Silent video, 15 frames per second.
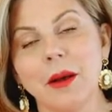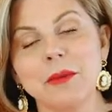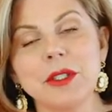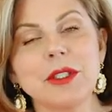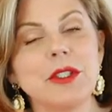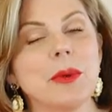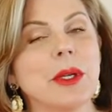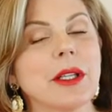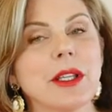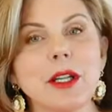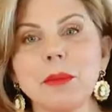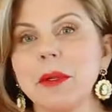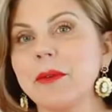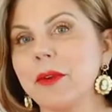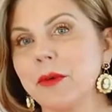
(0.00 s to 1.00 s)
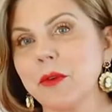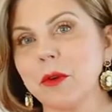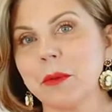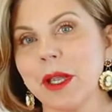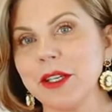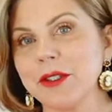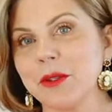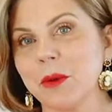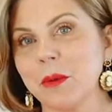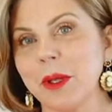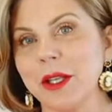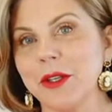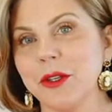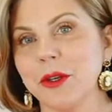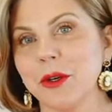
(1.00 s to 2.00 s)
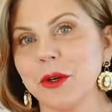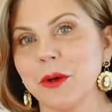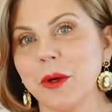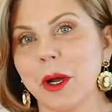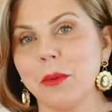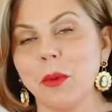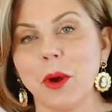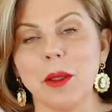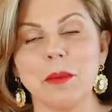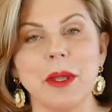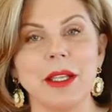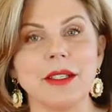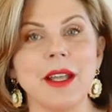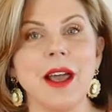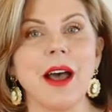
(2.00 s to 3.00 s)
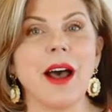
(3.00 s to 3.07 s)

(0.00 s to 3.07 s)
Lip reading: Just knowing a little bit of information will make your appointment